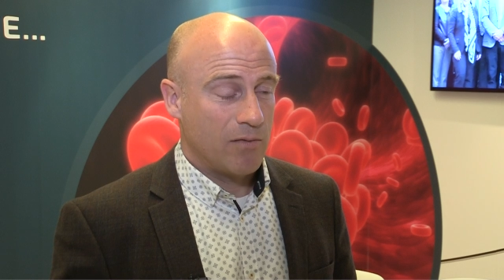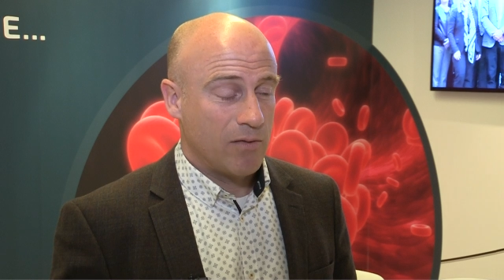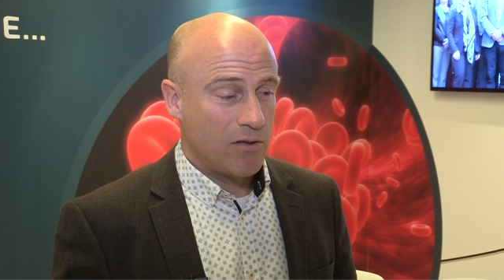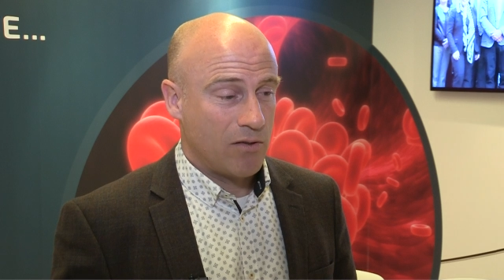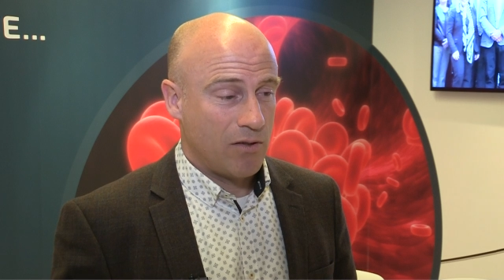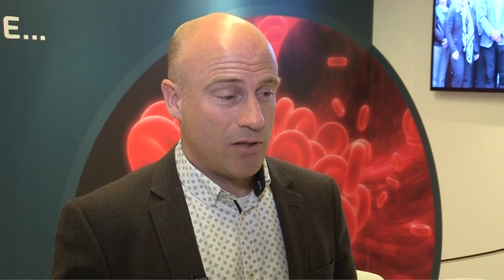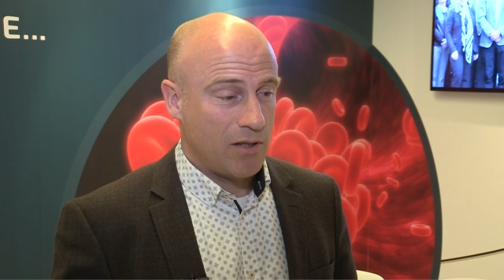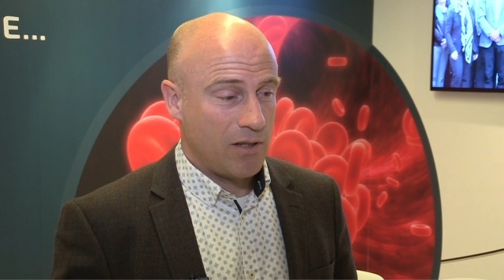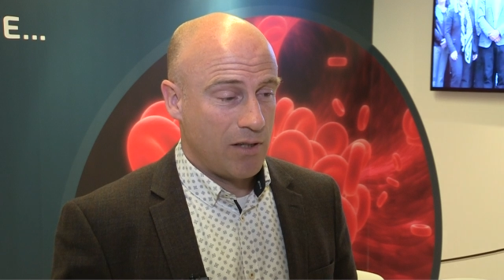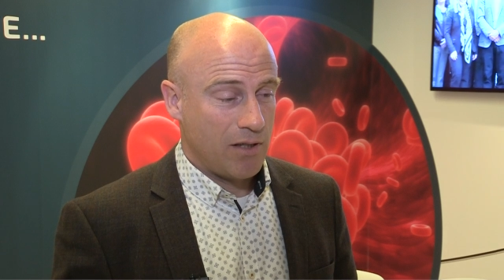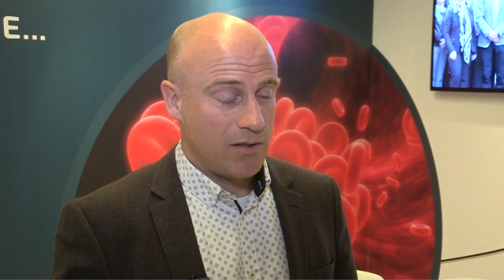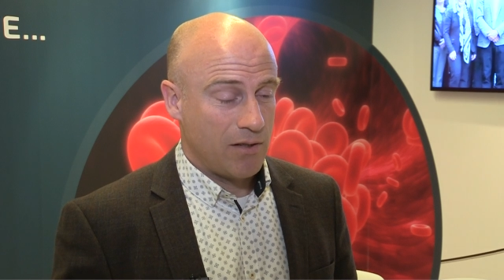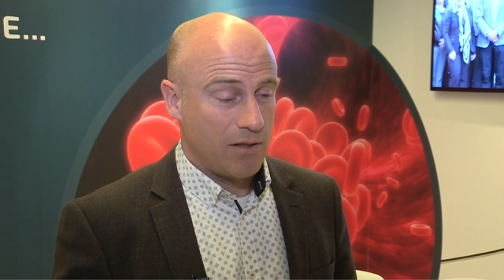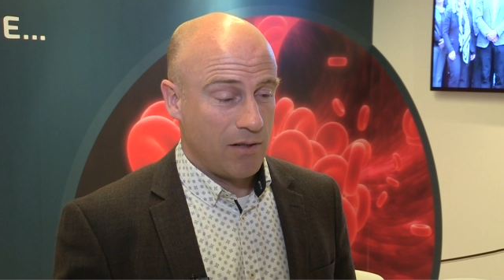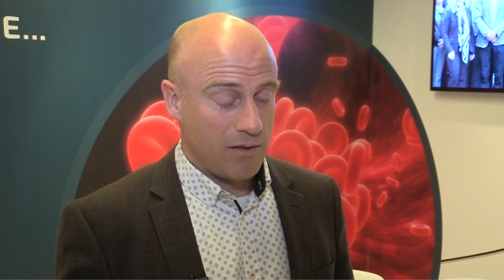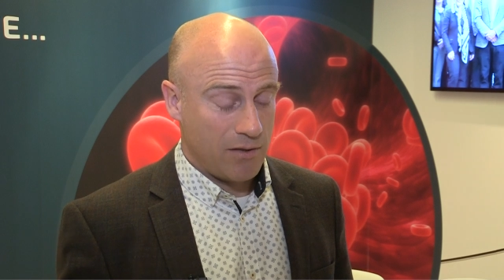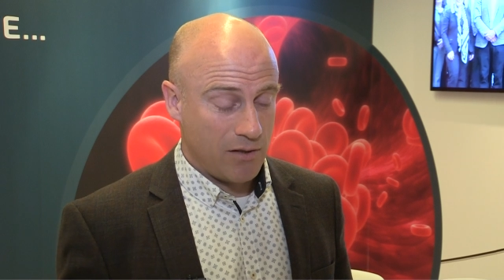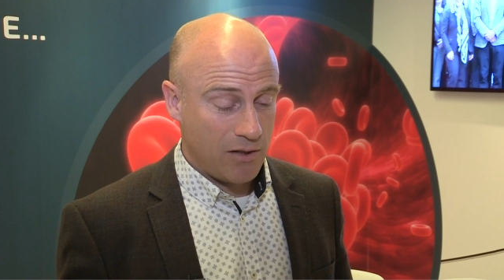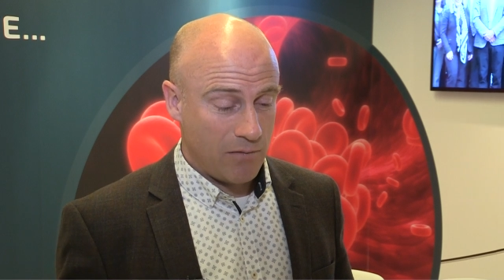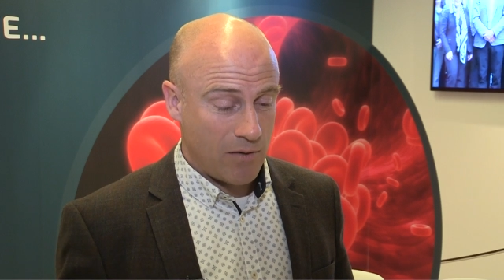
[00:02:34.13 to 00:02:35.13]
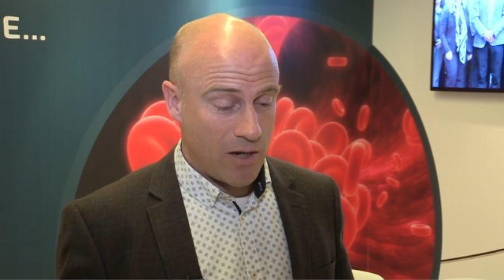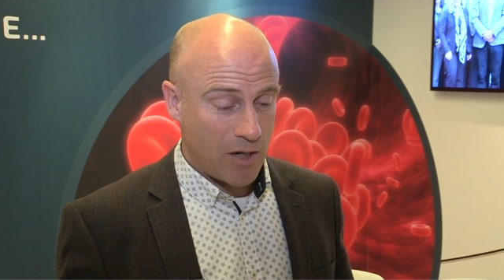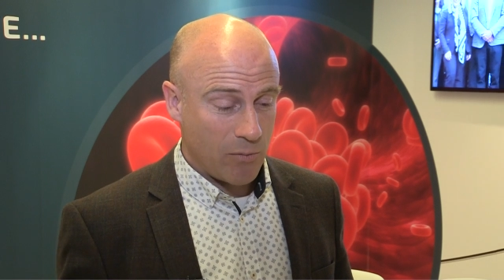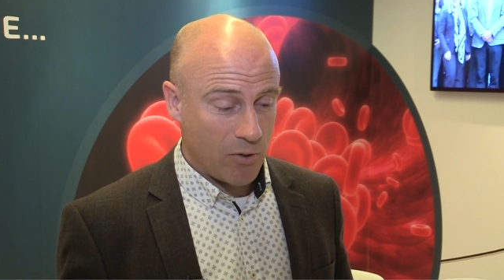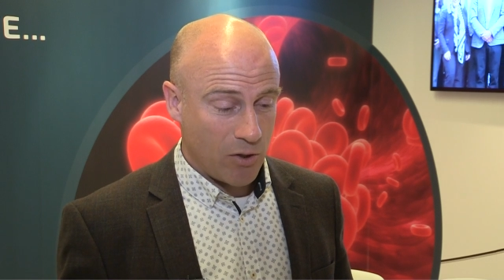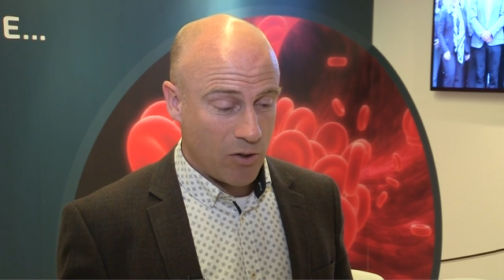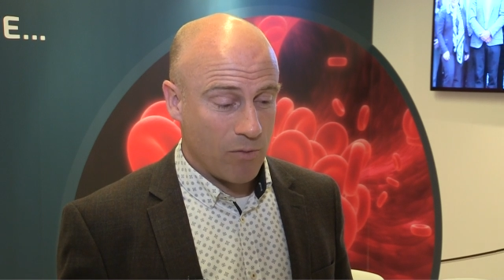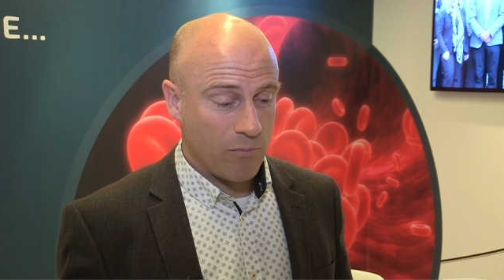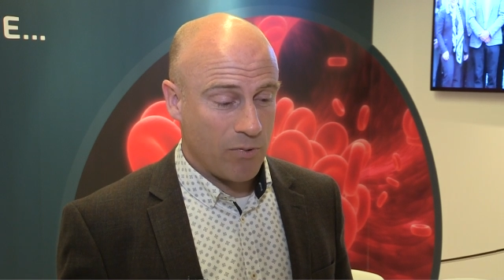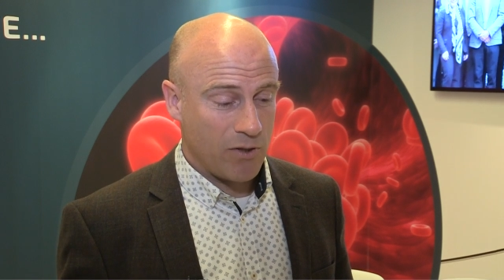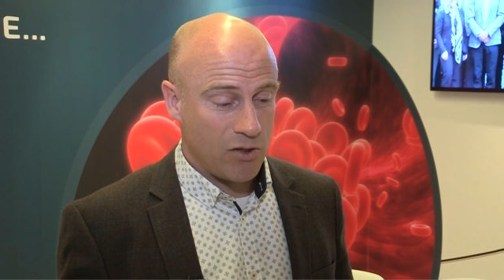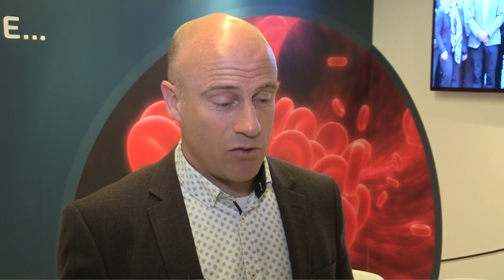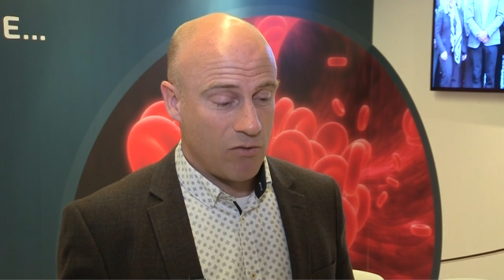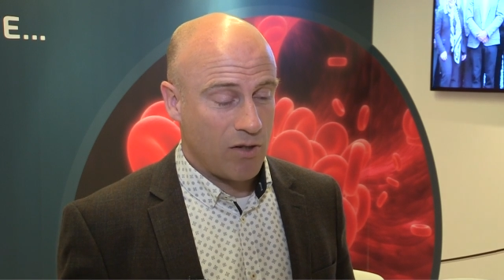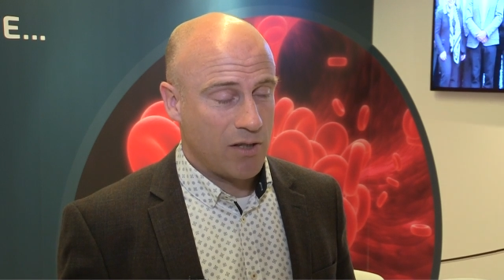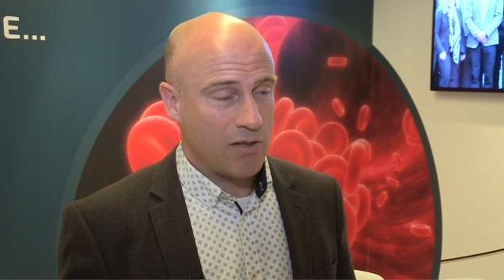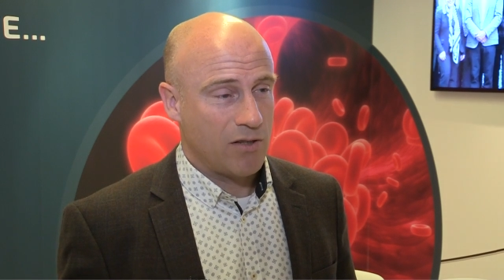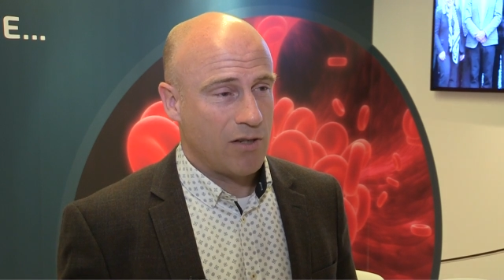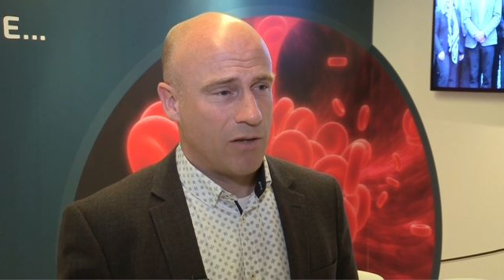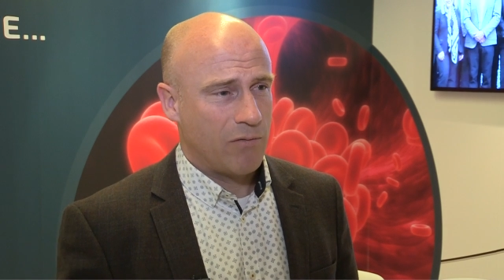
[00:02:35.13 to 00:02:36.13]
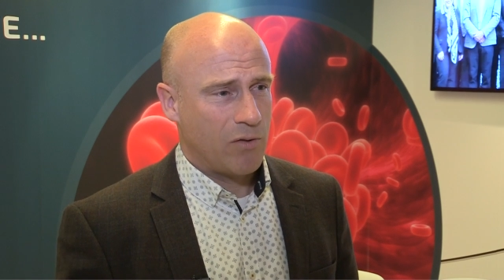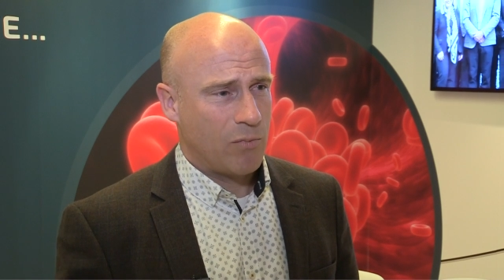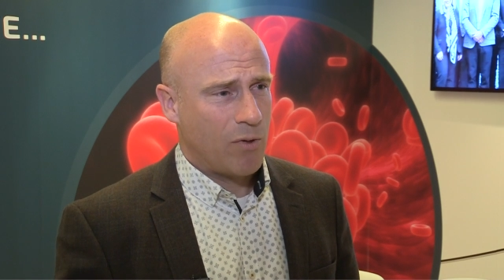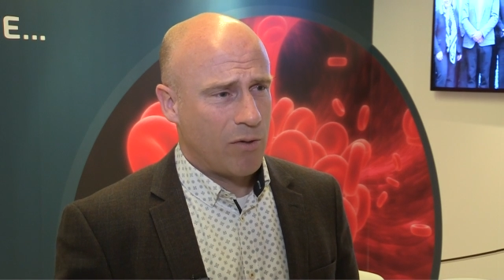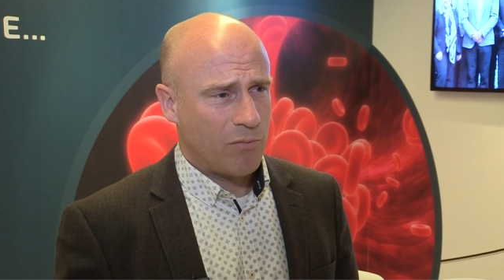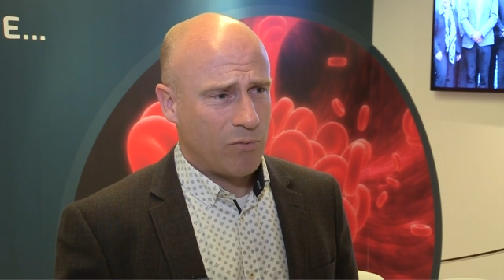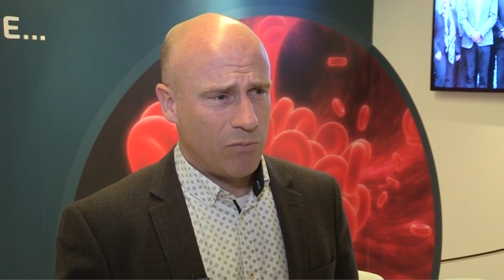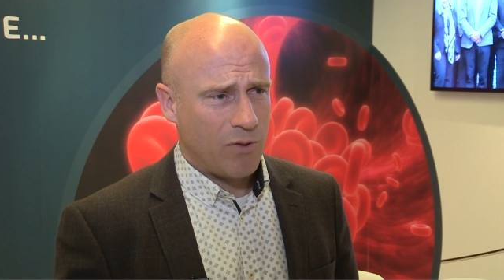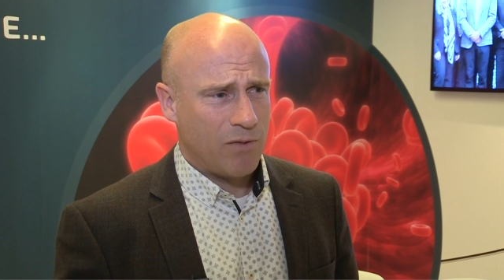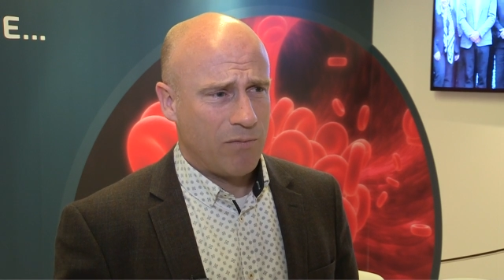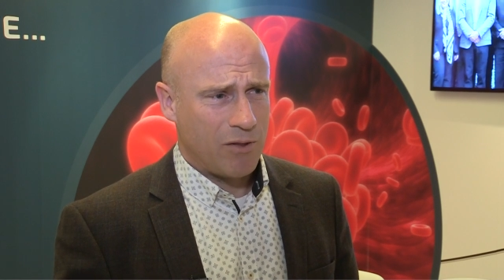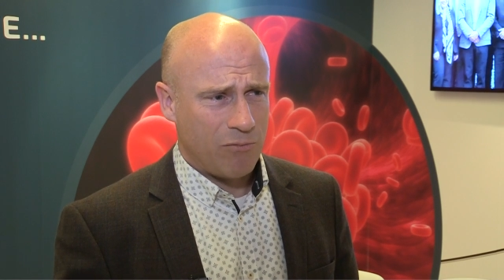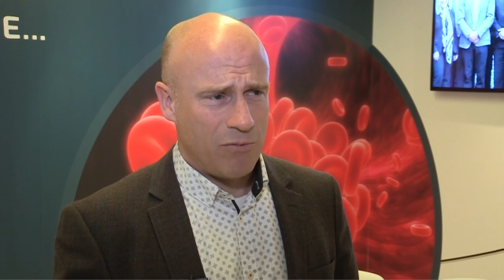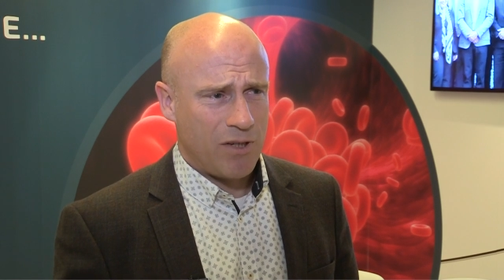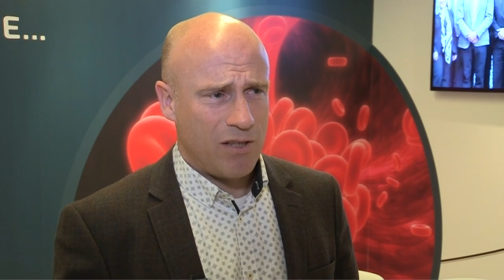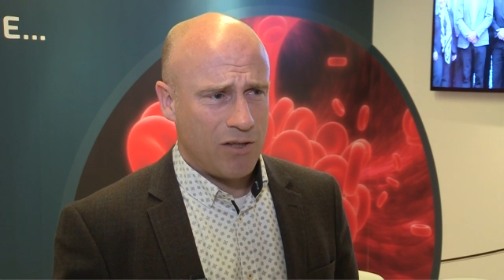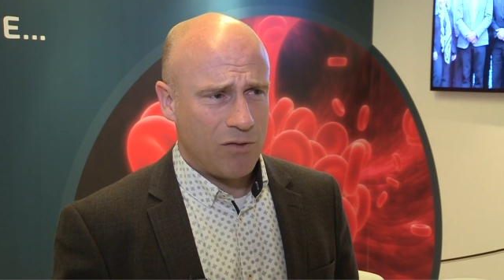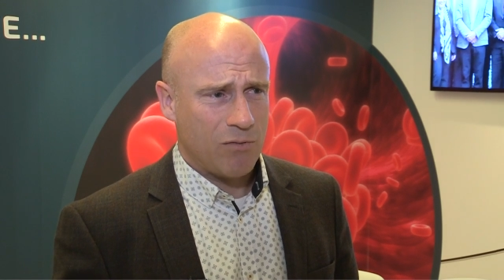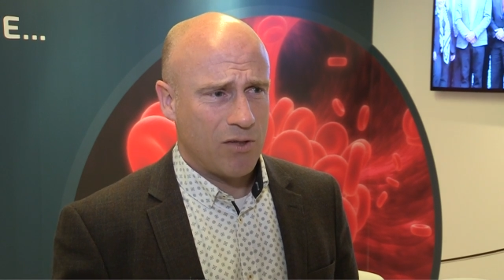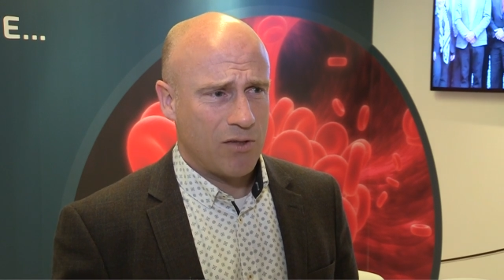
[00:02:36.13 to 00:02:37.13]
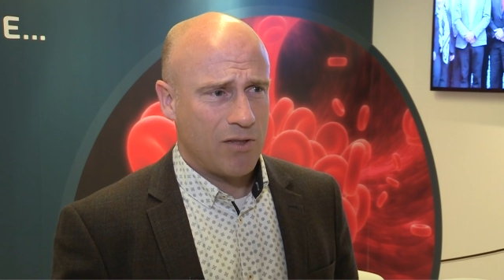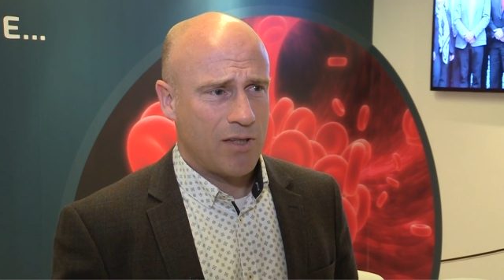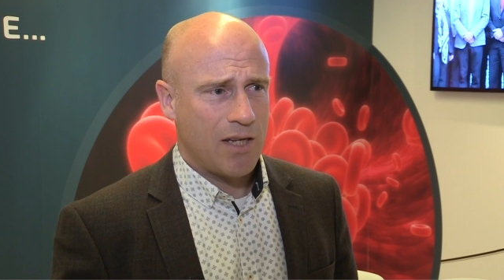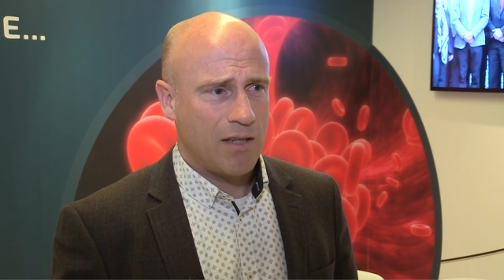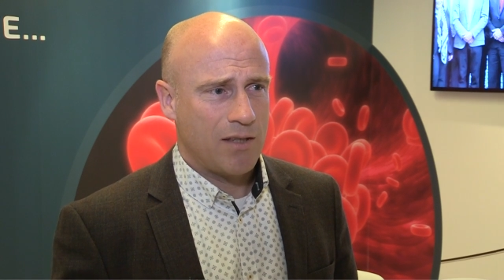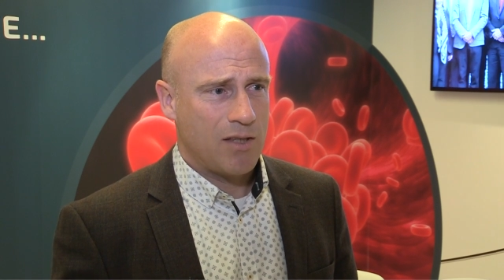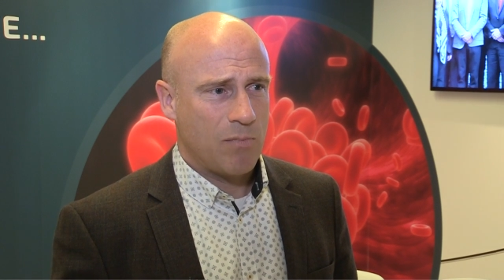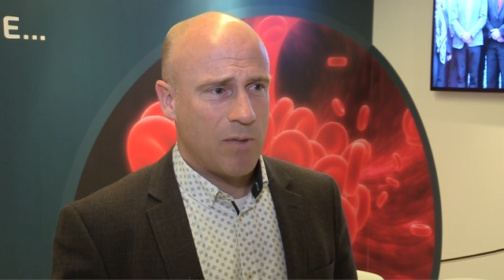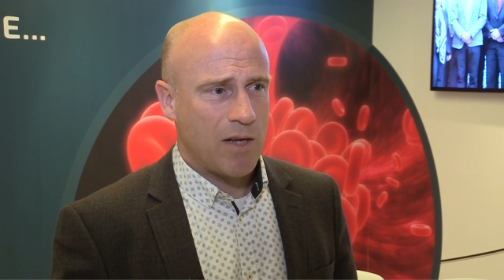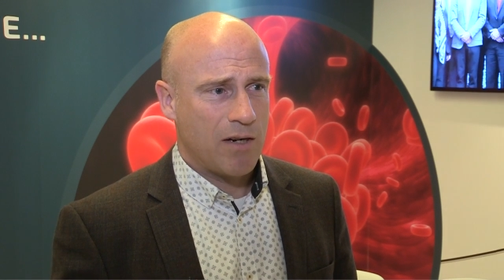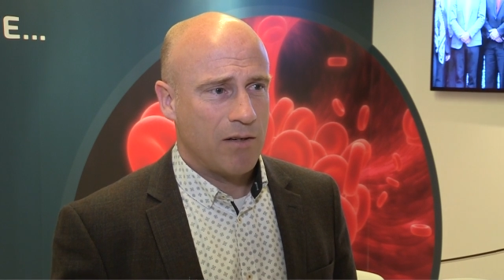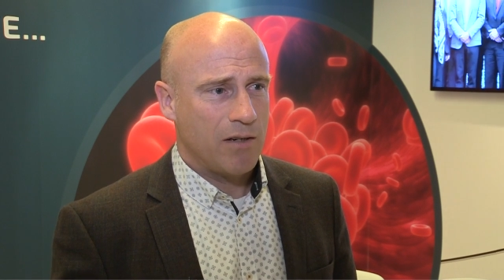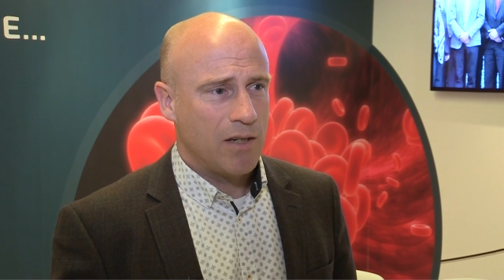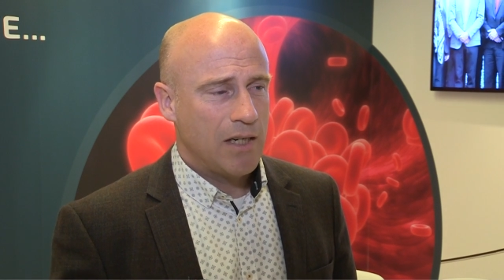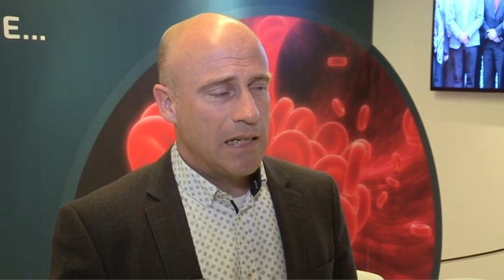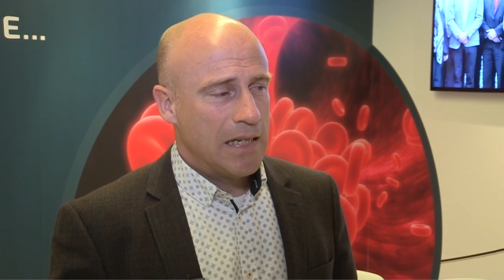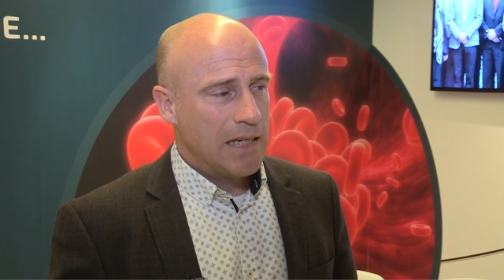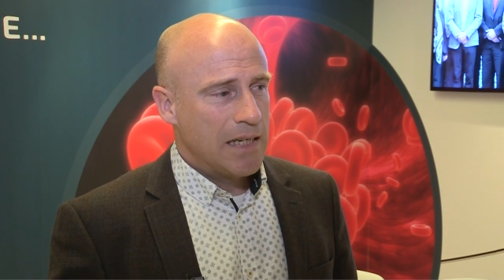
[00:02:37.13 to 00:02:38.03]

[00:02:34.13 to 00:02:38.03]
certainly as a, as a, development company trying to solve the problem. We felt we need to understand this better.